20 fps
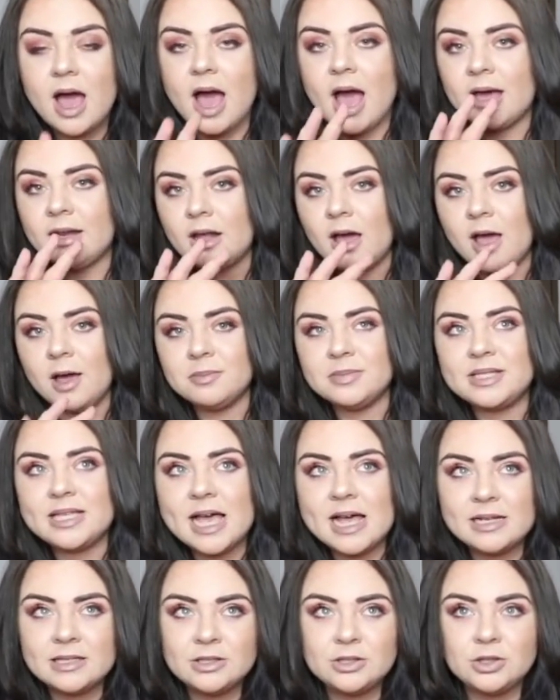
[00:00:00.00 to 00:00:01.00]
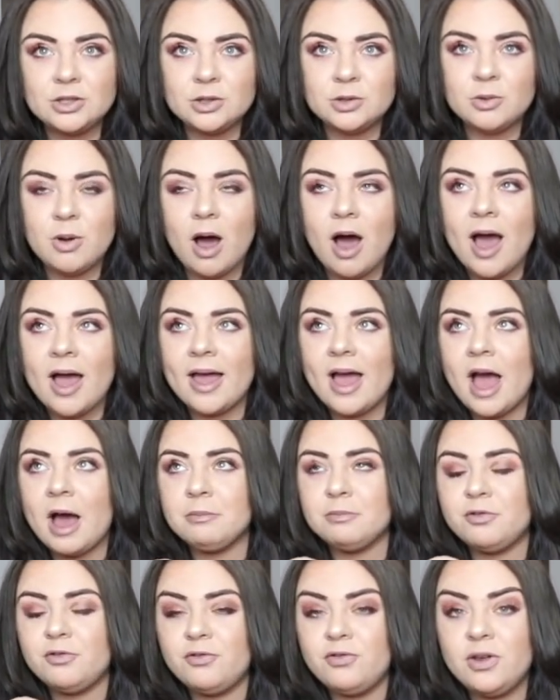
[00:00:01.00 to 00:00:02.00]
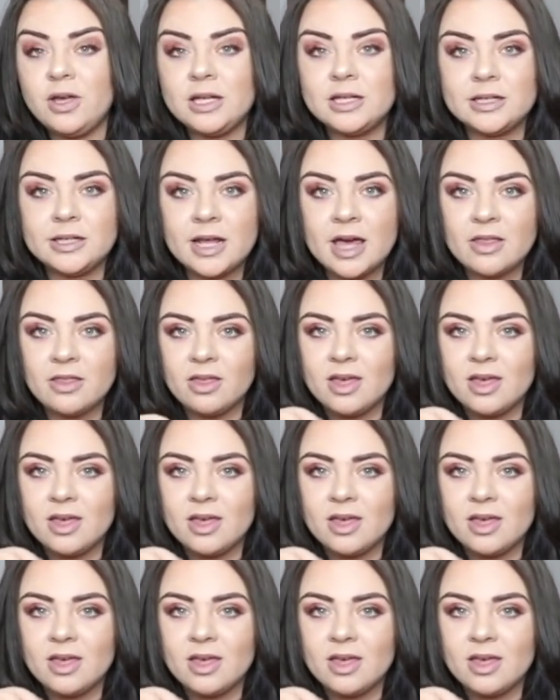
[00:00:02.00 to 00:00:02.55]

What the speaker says: and I am telling you, I am feeling it.